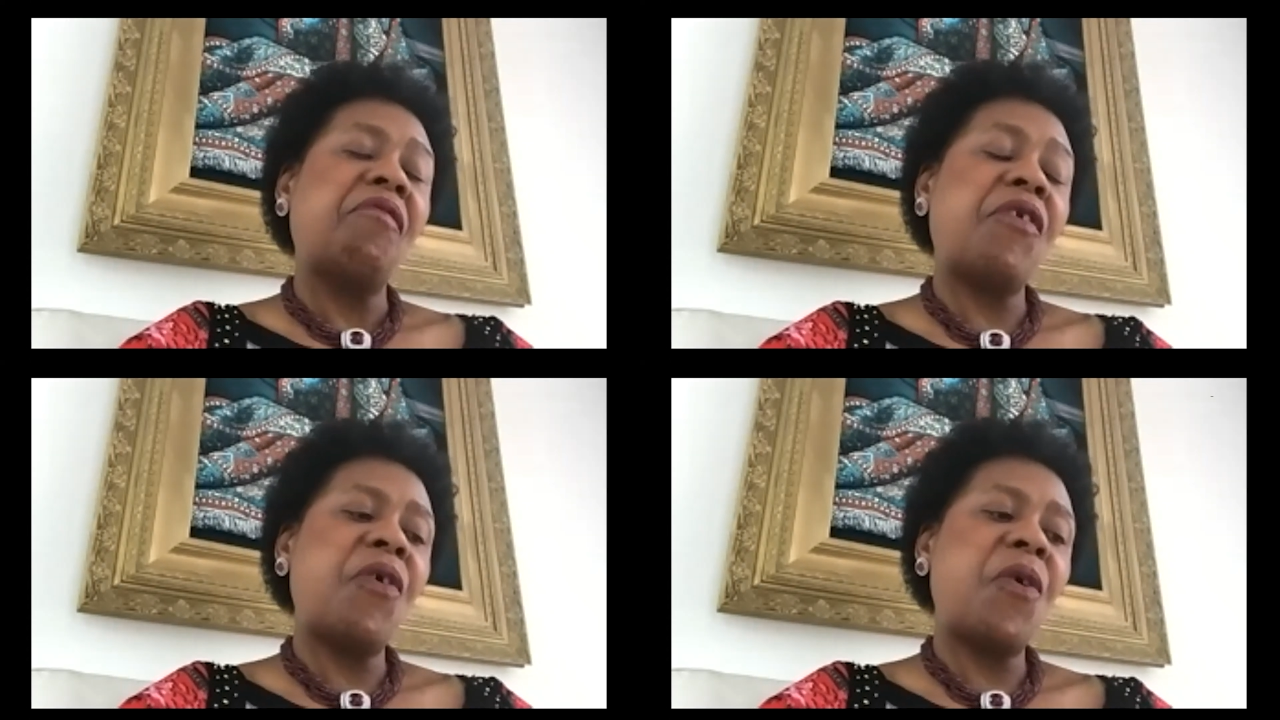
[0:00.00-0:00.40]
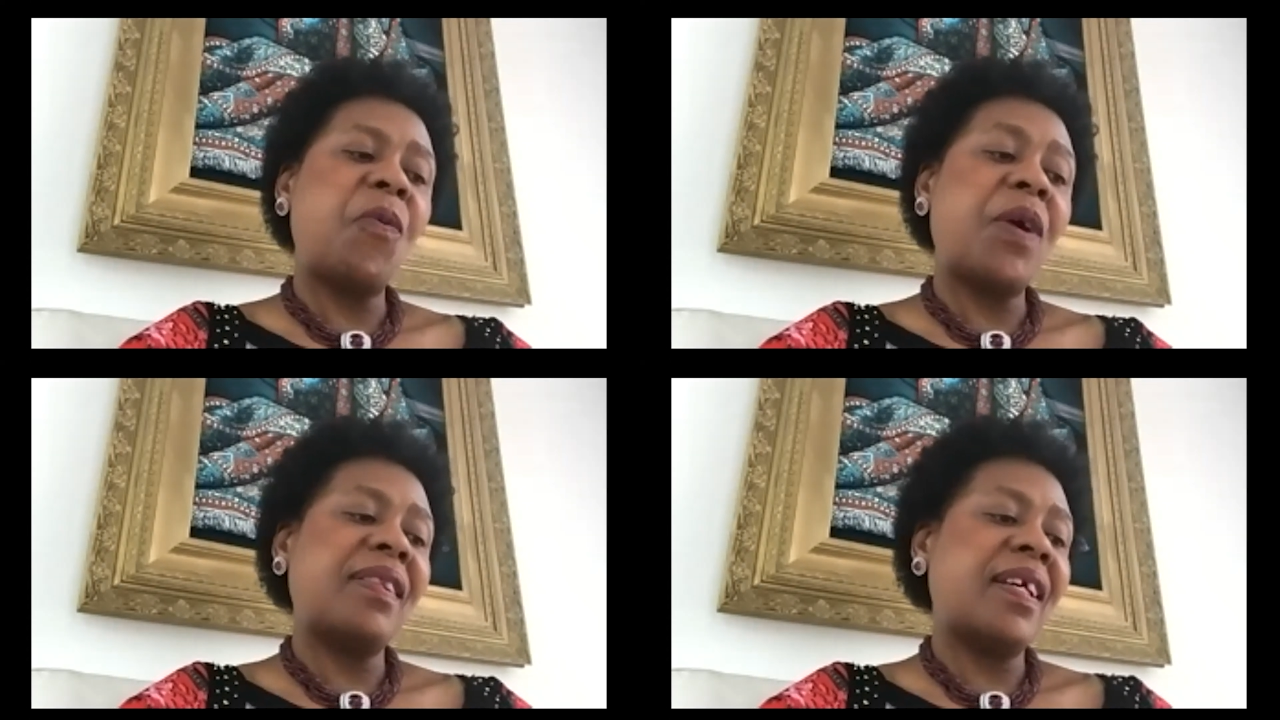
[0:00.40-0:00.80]
for
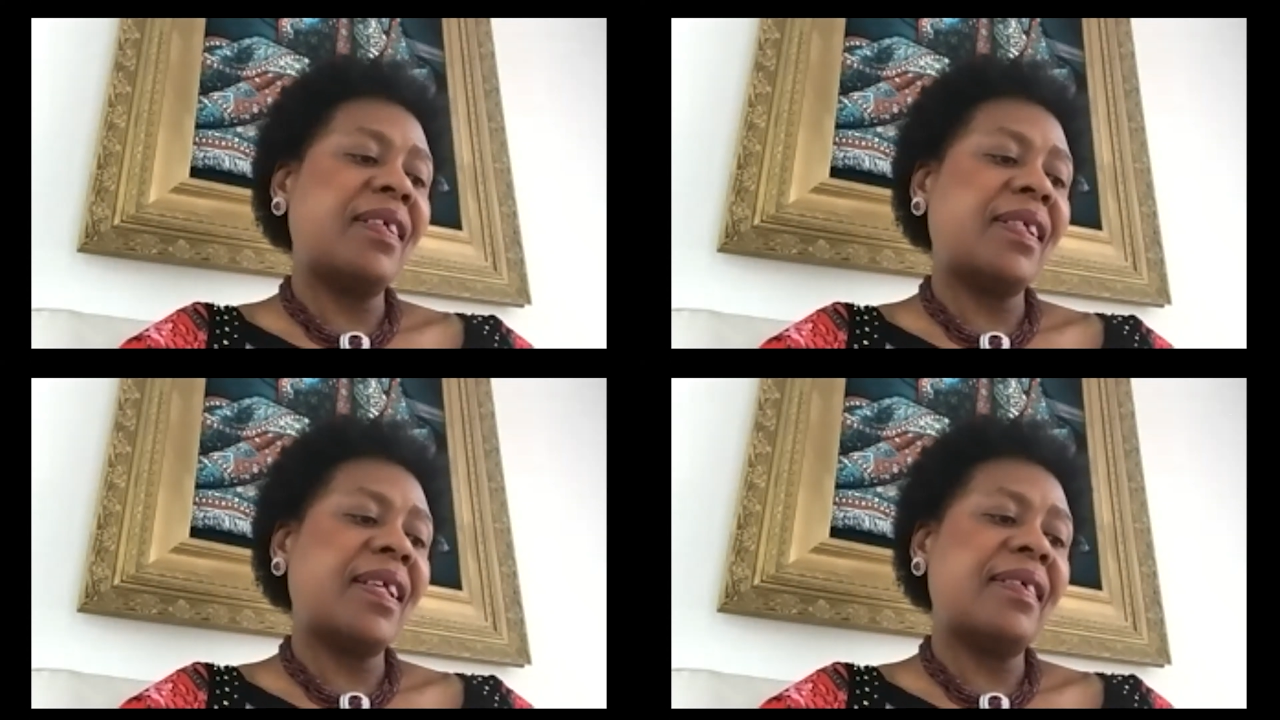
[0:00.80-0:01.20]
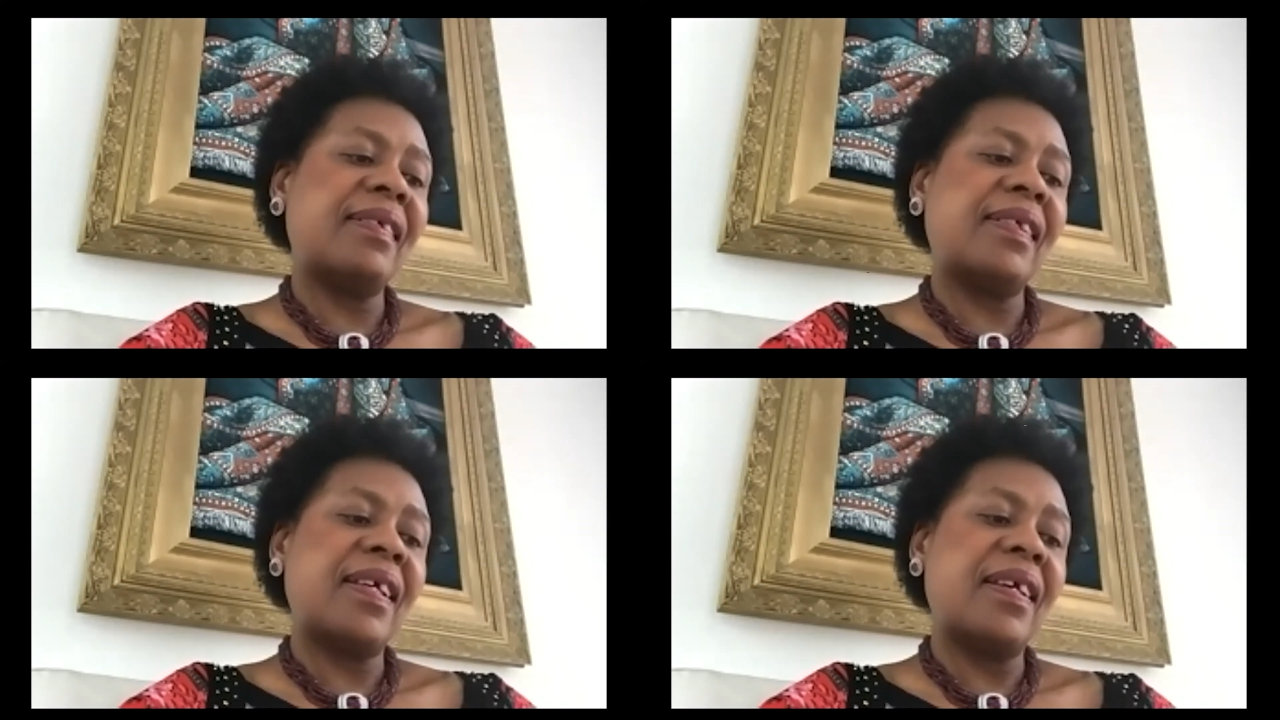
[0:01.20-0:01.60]
what they
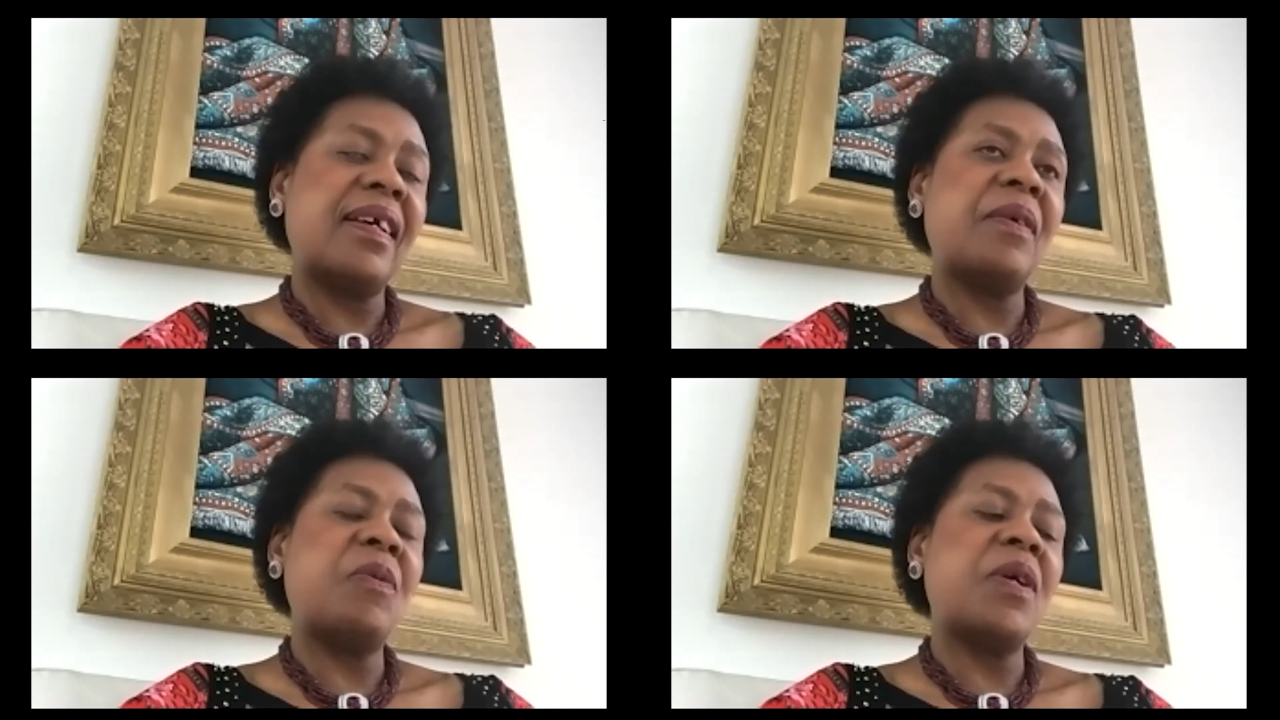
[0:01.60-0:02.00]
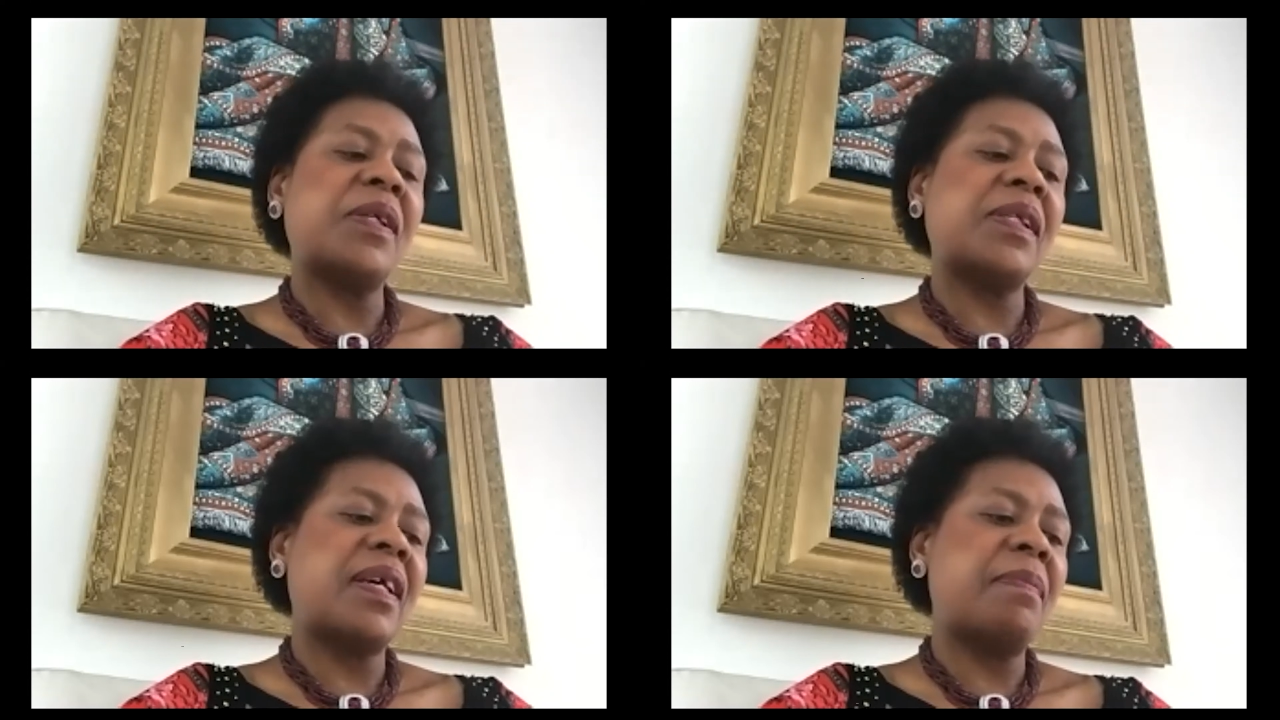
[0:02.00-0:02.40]
said was